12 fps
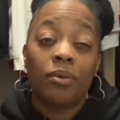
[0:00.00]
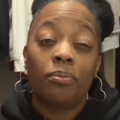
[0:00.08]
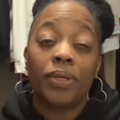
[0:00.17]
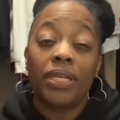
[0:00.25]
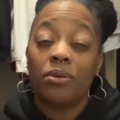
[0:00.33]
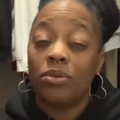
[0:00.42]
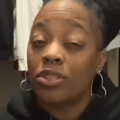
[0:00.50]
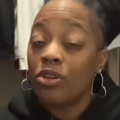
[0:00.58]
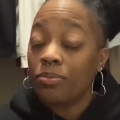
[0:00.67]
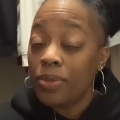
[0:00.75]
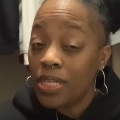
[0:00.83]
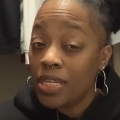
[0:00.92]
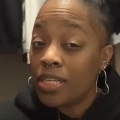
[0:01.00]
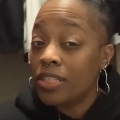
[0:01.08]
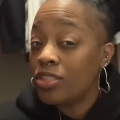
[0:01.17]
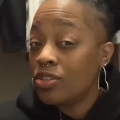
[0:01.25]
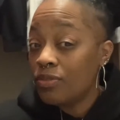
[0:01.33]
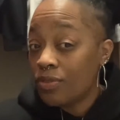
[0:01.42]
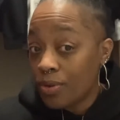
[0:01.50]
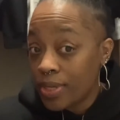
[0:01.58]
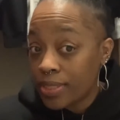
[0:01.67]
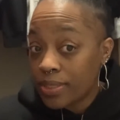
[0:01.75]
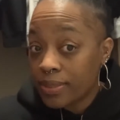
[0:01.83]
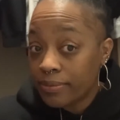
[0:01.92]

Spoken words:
he was obedient to the voice.